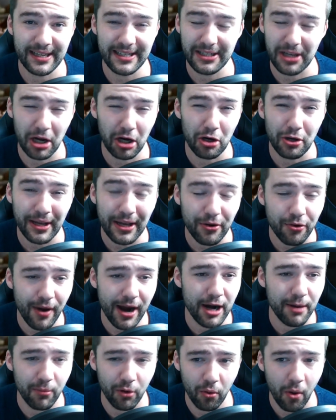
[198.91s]
It's going to look
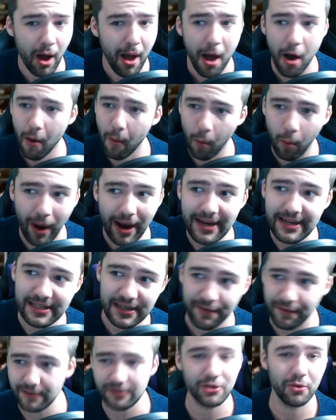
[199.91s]
incredible, way
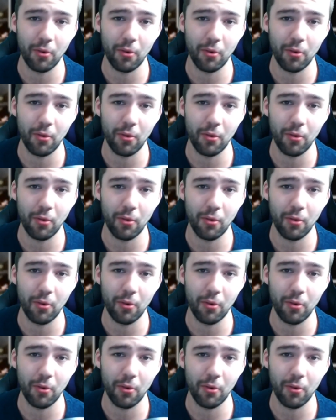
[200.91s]
different